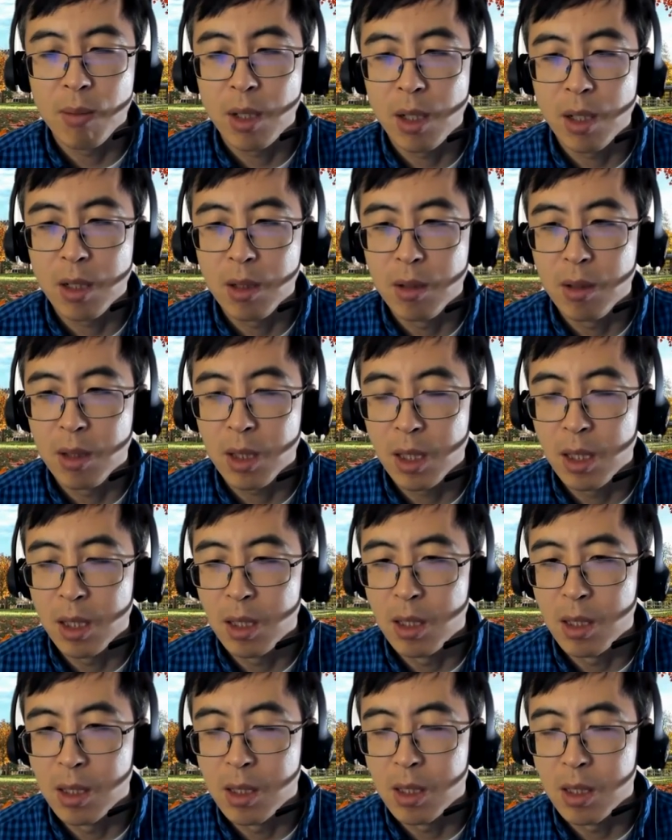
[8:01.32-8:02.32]
model
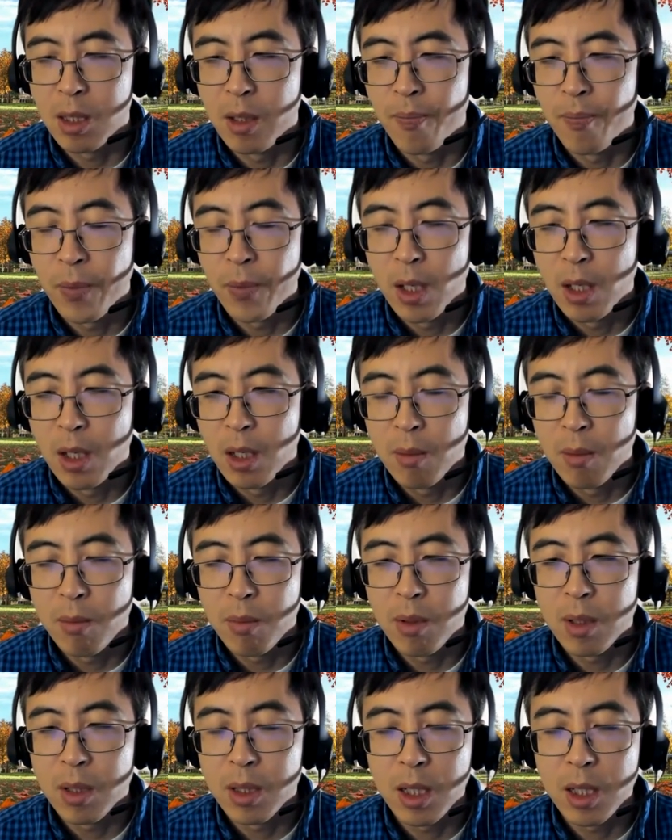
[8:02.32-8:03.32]
is
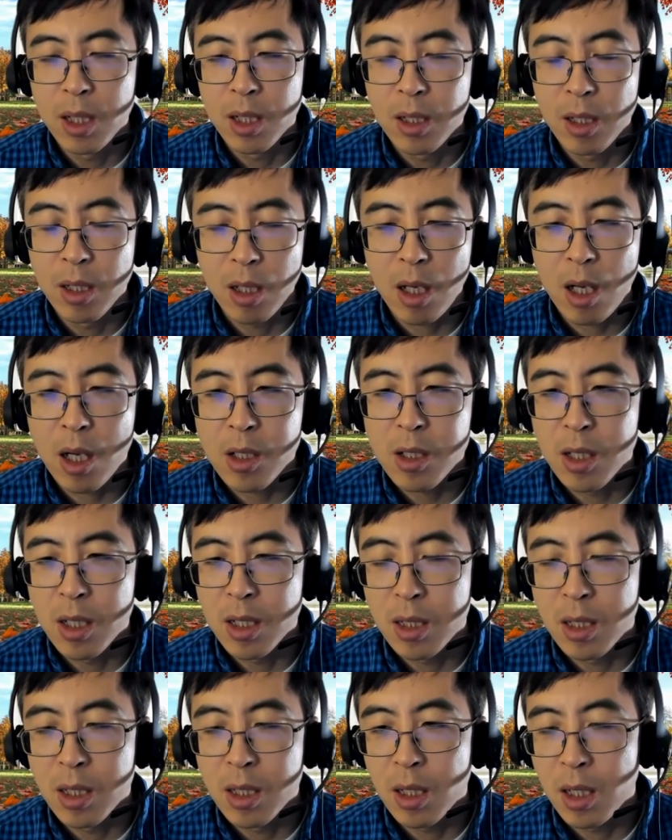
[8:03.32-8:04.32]
the
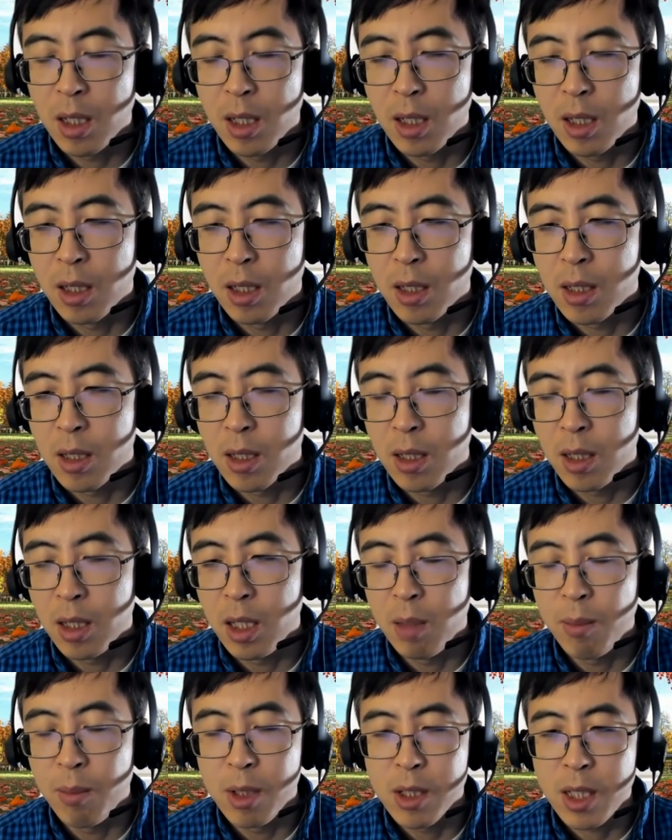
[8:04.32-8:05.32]
largest
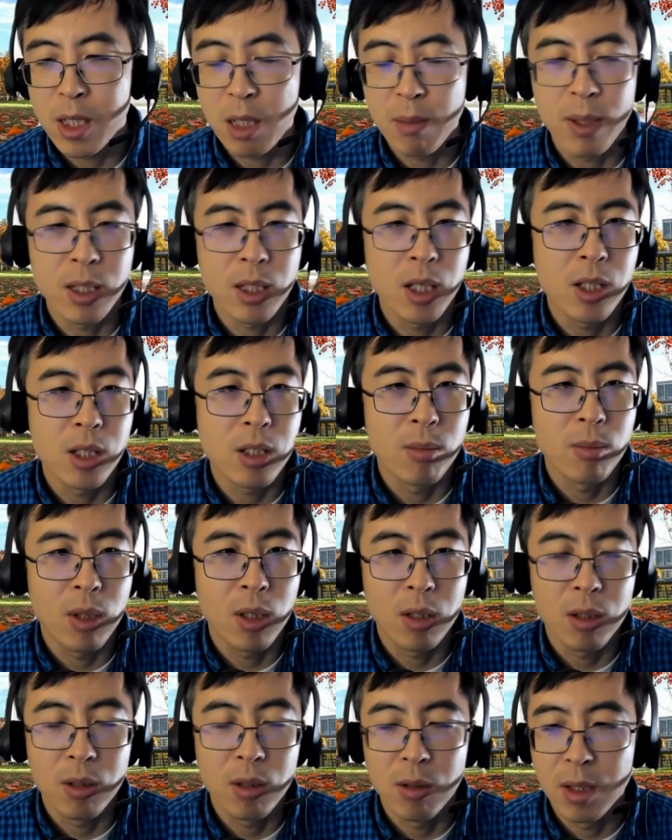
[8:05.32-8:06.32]
image segmentation
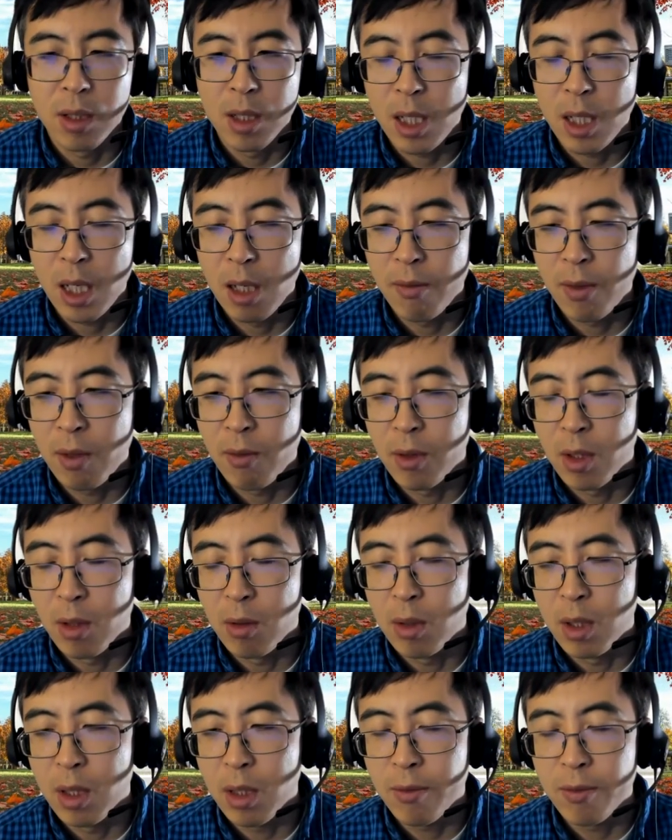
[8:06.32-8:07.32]
model that I've ever
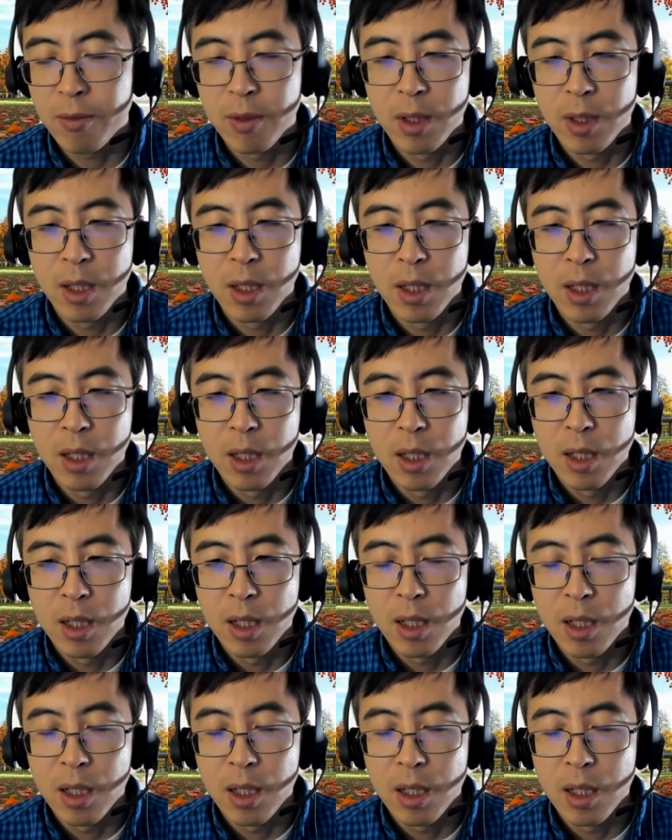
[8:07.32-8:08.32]
known of,
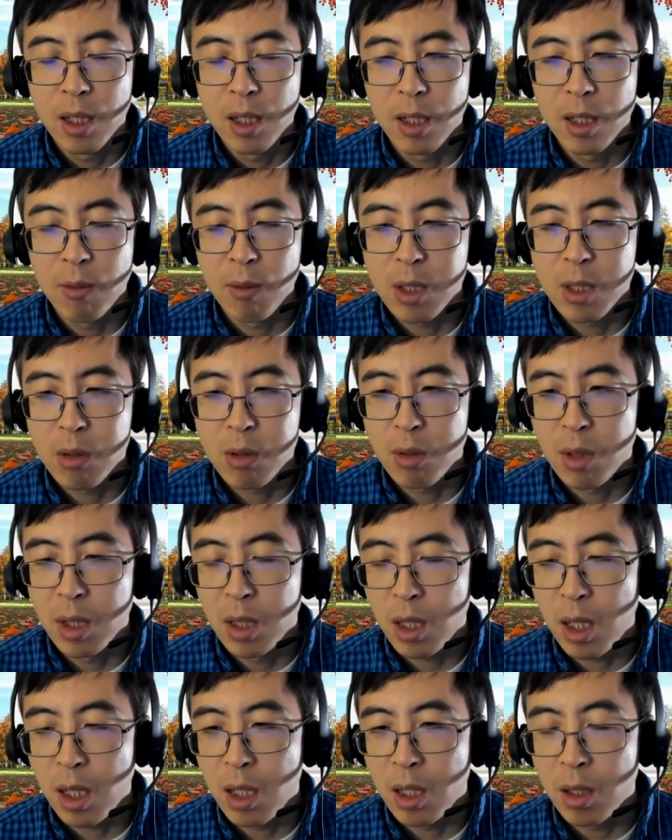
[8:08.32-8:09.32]
and it was
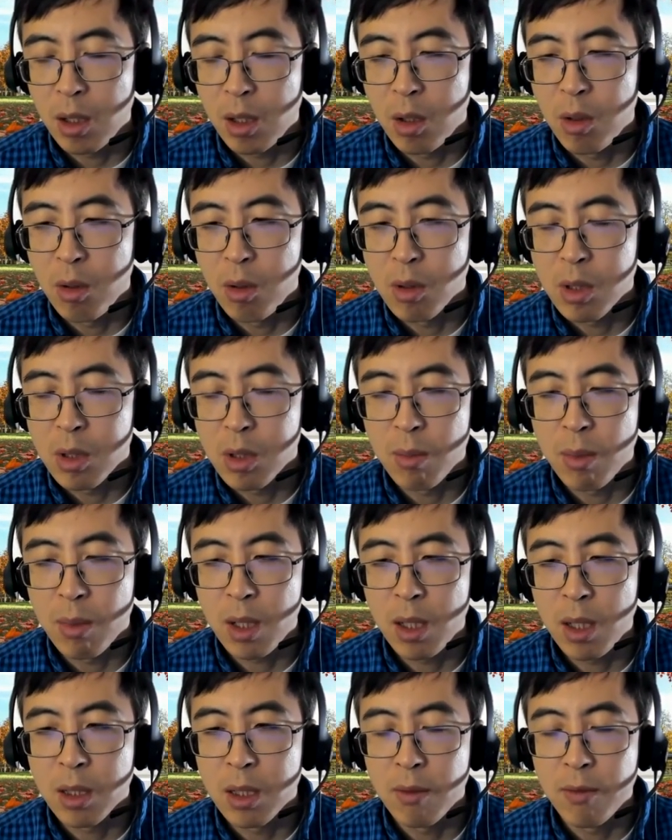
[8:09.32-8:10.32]
trained on huge
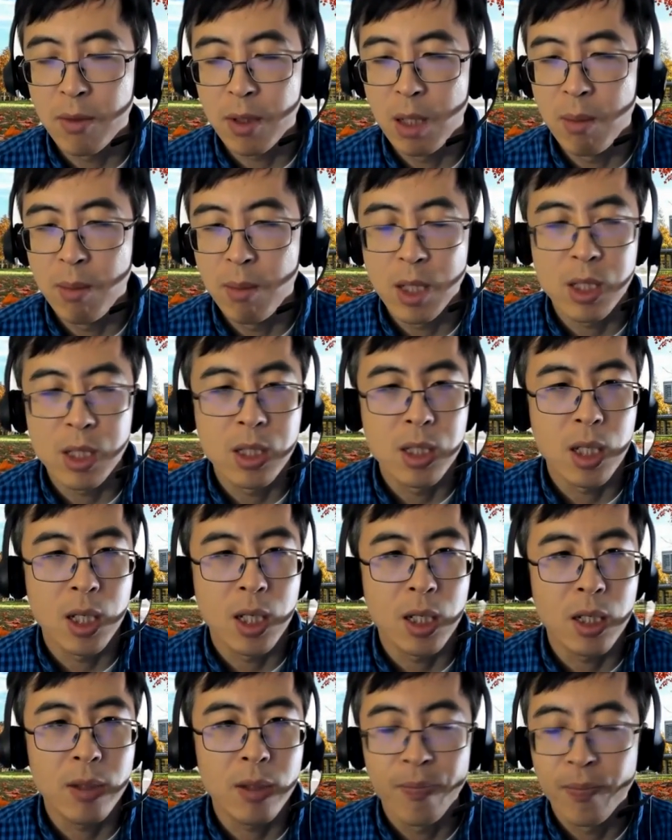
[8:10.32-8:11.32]
amount of image
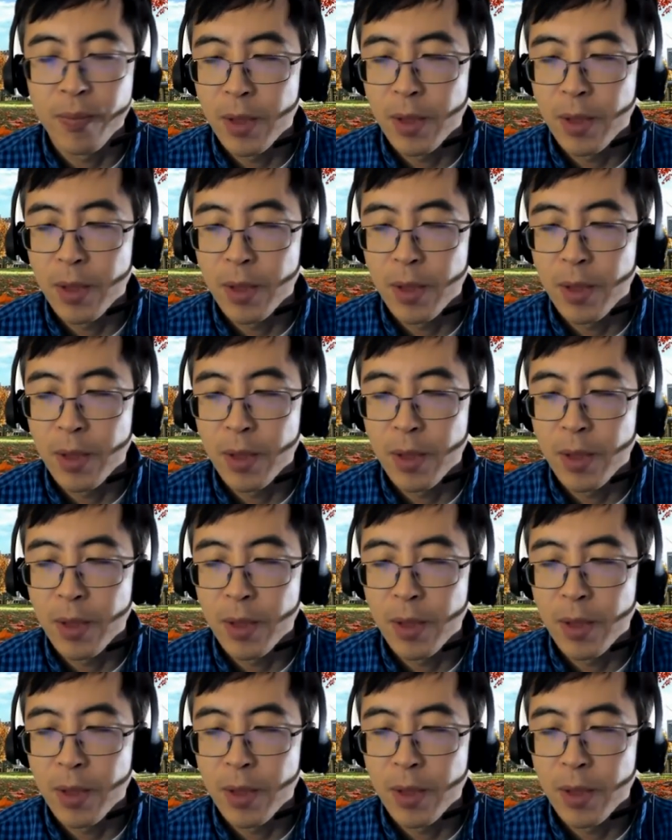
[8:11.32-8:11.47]
data.